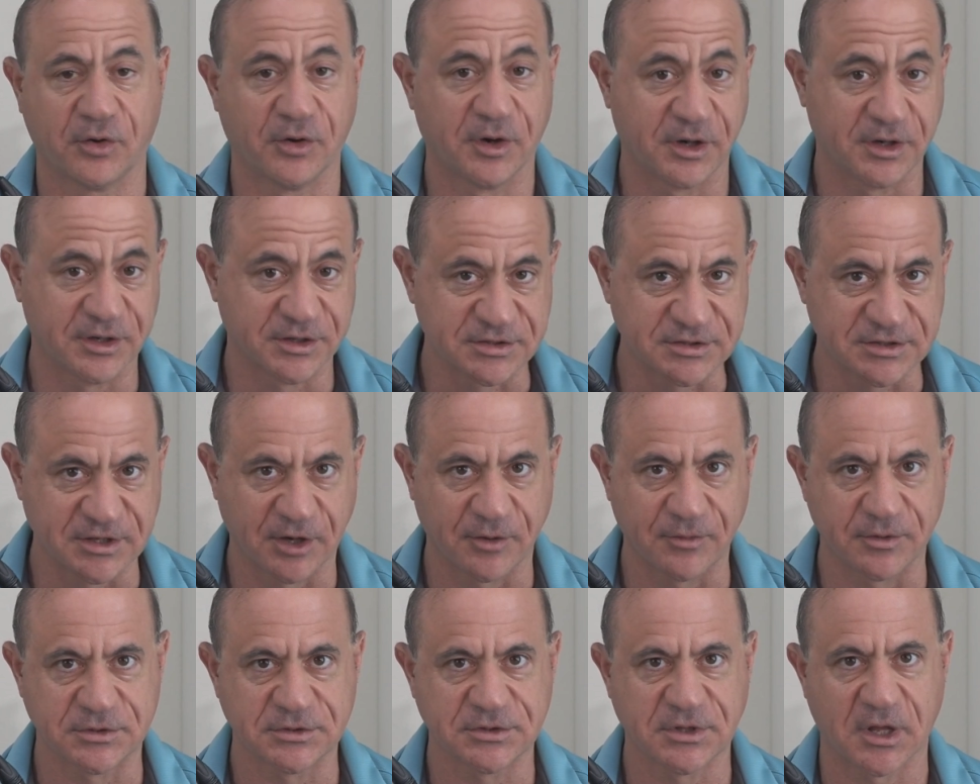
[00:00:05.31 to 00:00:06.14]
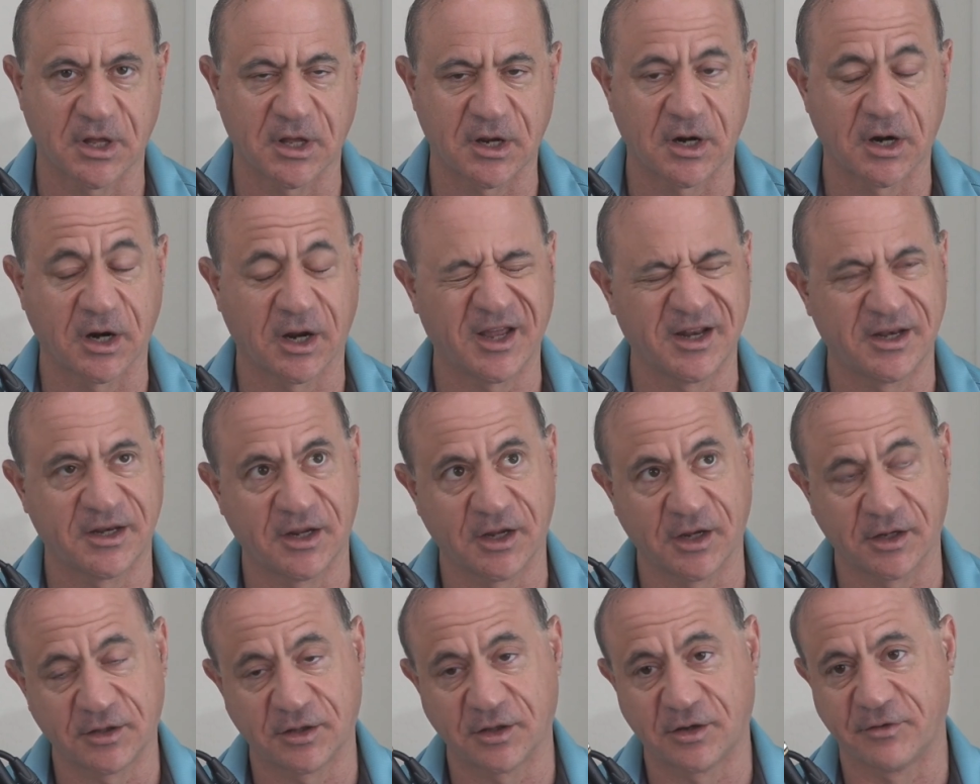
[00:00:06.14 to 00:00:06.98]
or a distinguished cloud
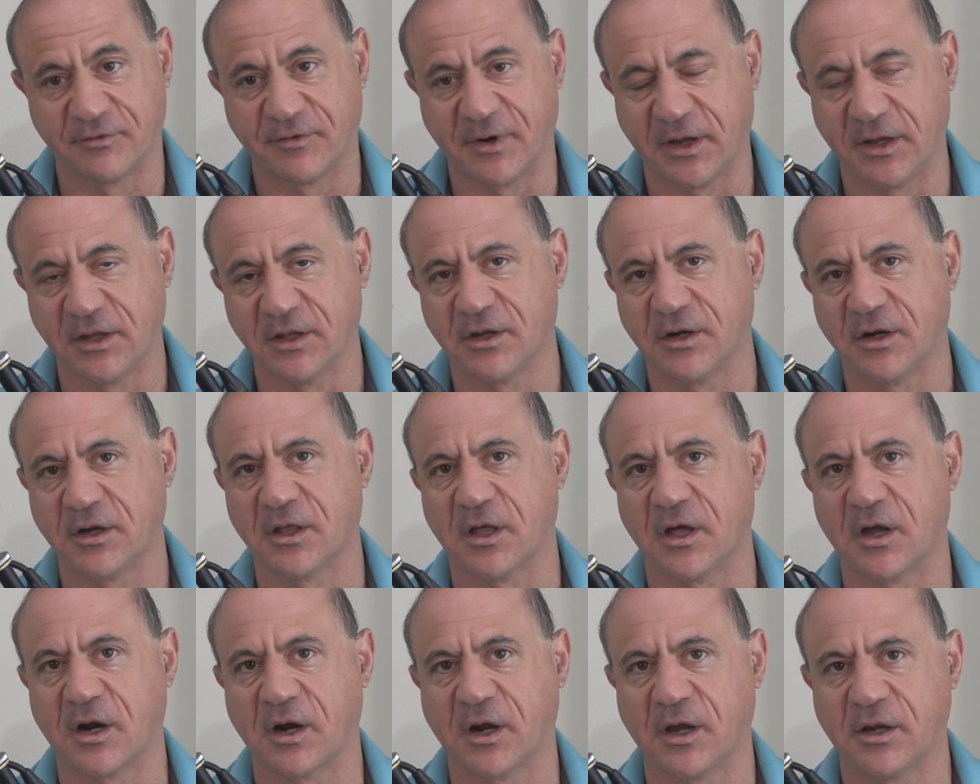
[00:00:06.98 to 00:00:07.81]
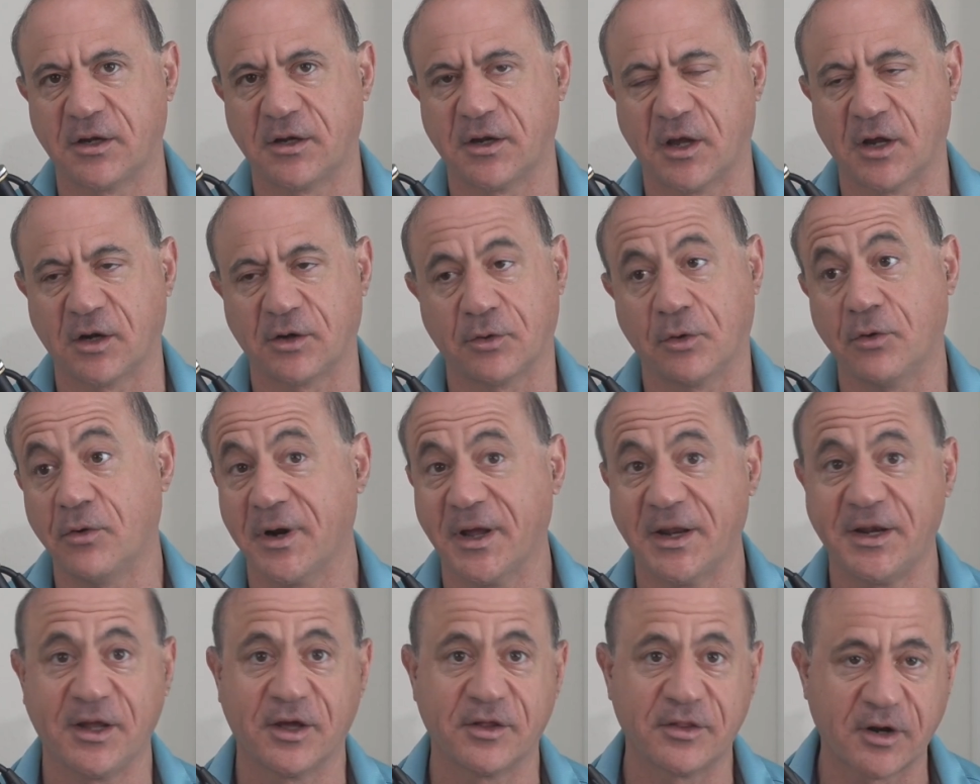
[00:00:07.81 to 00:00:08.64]
architect and a regular cloud architect, or
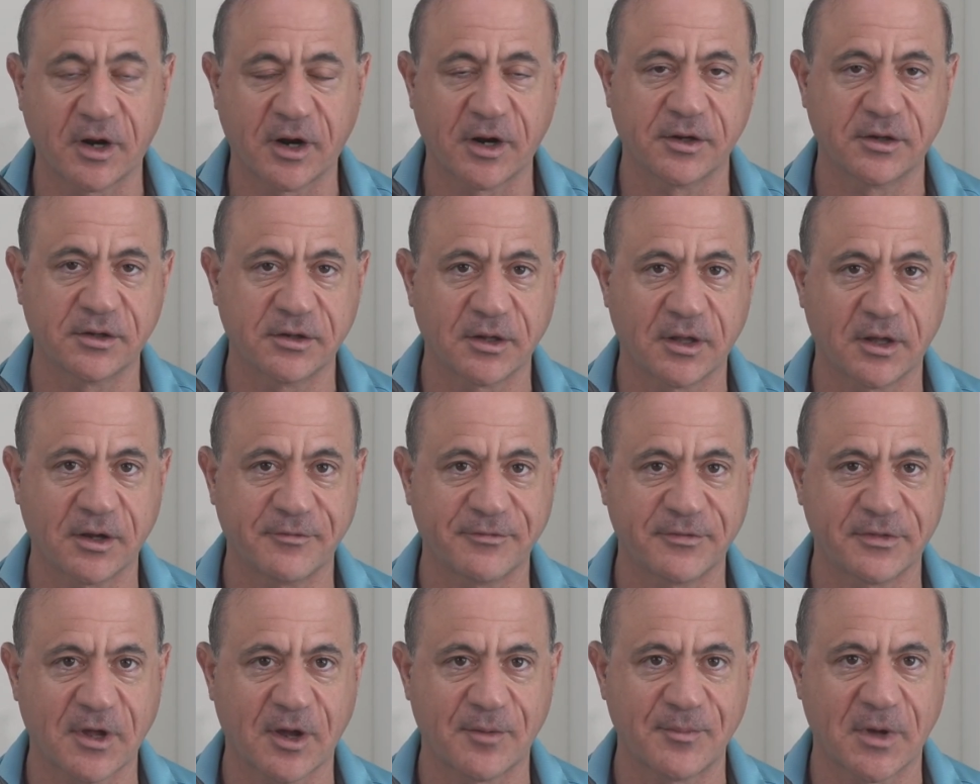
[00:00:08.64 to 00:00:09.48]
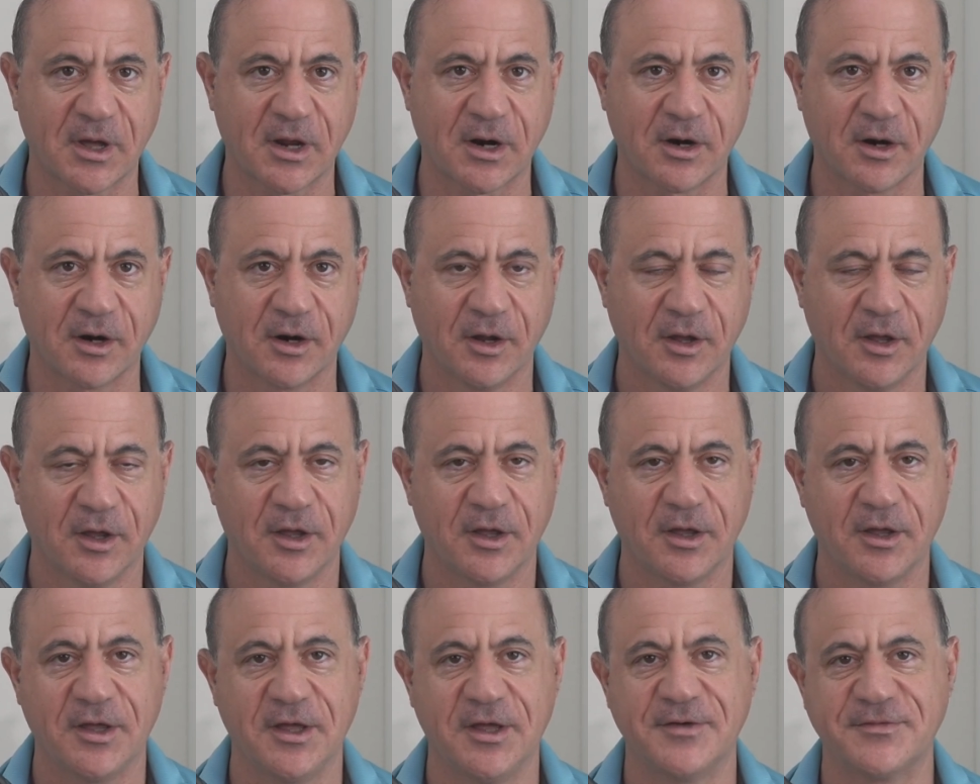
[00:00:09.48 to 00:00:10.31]
any other architect for that matter?
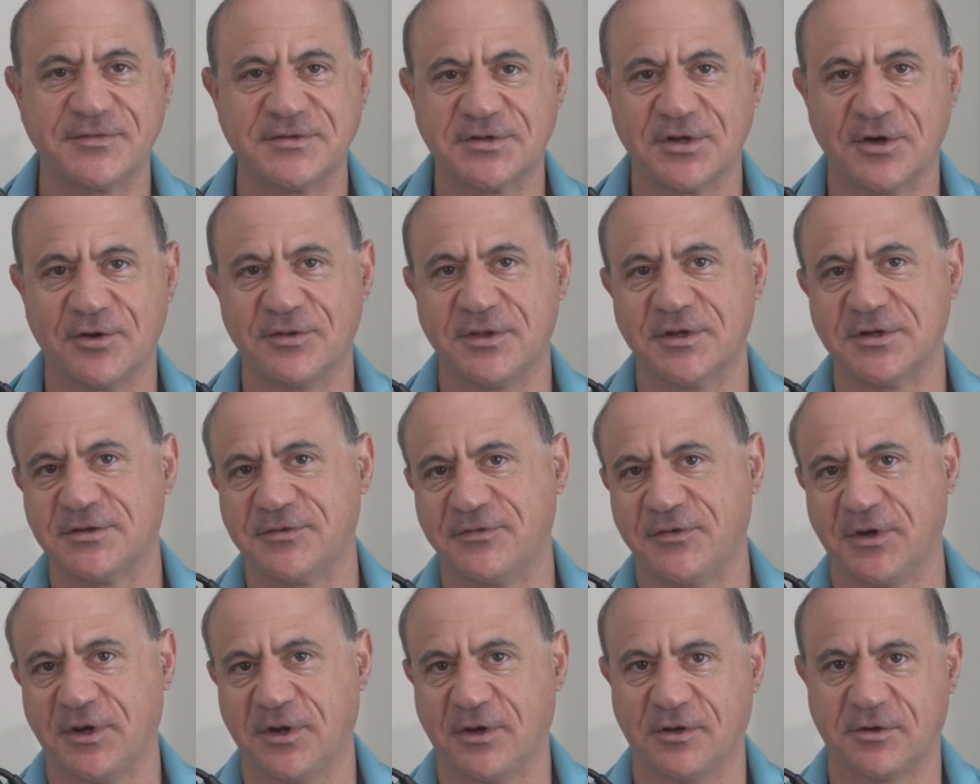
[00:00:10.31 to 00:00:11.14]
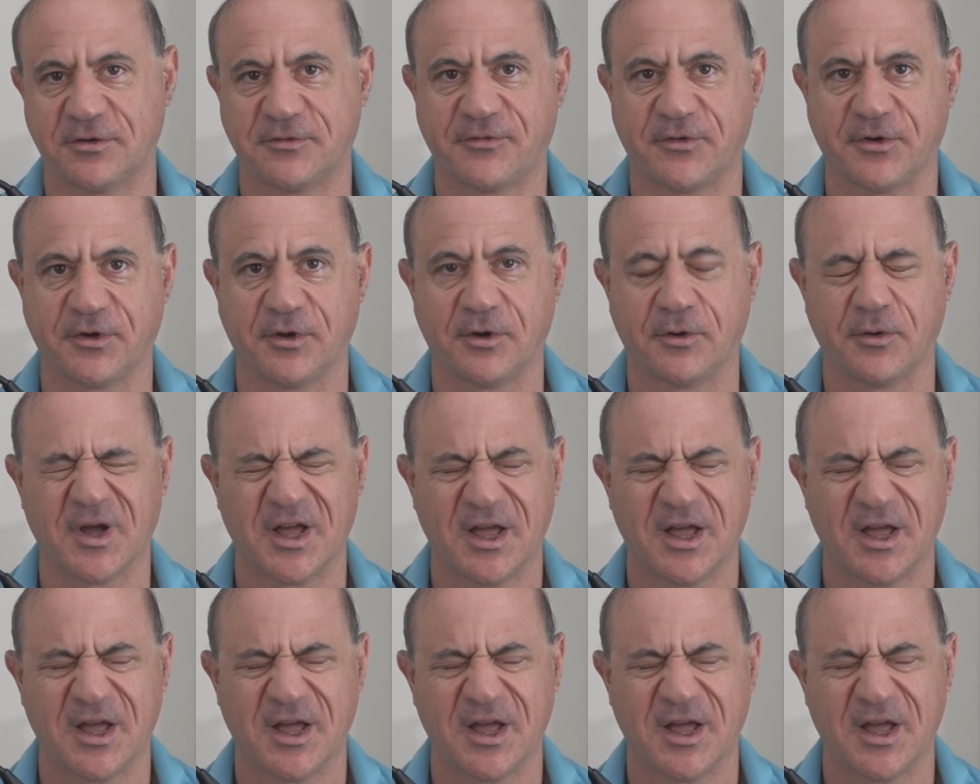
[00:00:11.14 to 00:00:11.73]
If so, this video is for you.